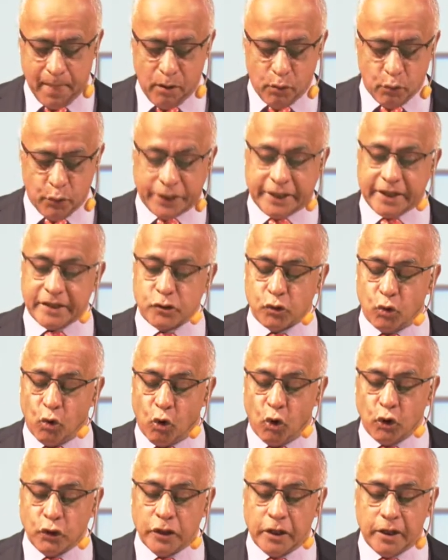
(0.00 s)
with his
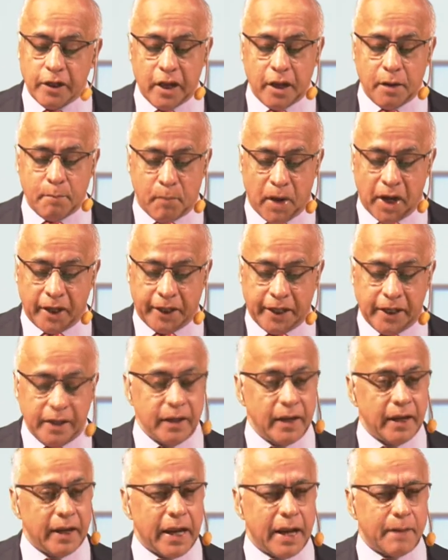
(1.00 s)
own money,
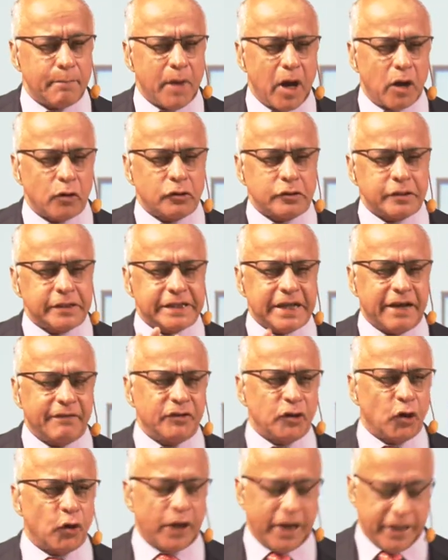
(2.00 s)
about
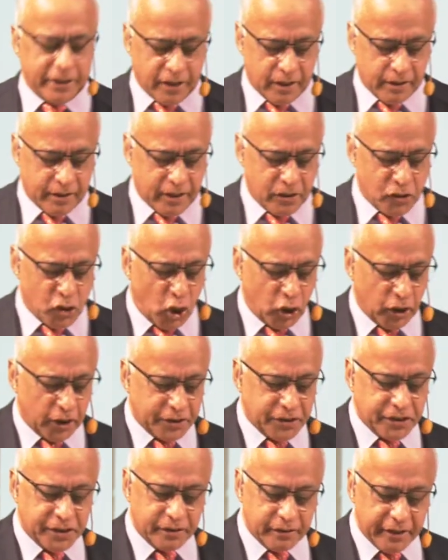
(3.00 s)
$700 or
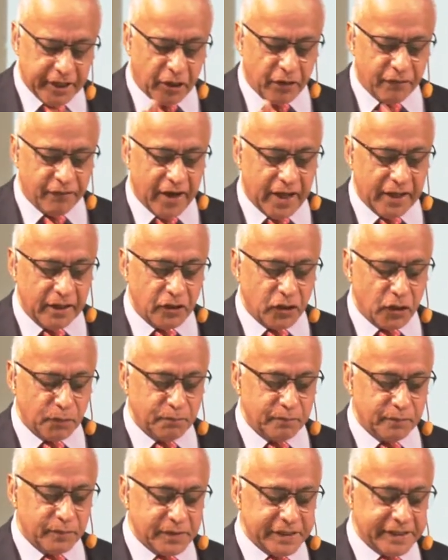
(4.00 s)
$800 equivalent of
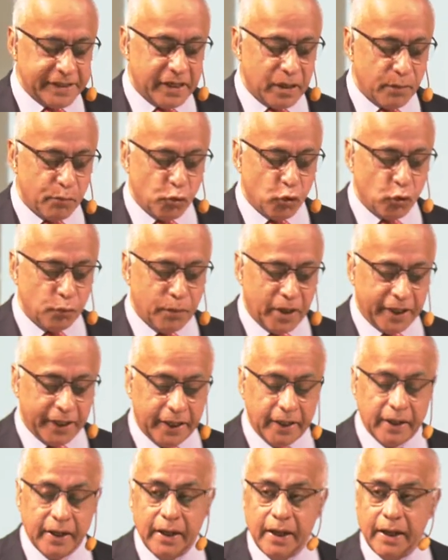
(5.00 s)
Singapore money,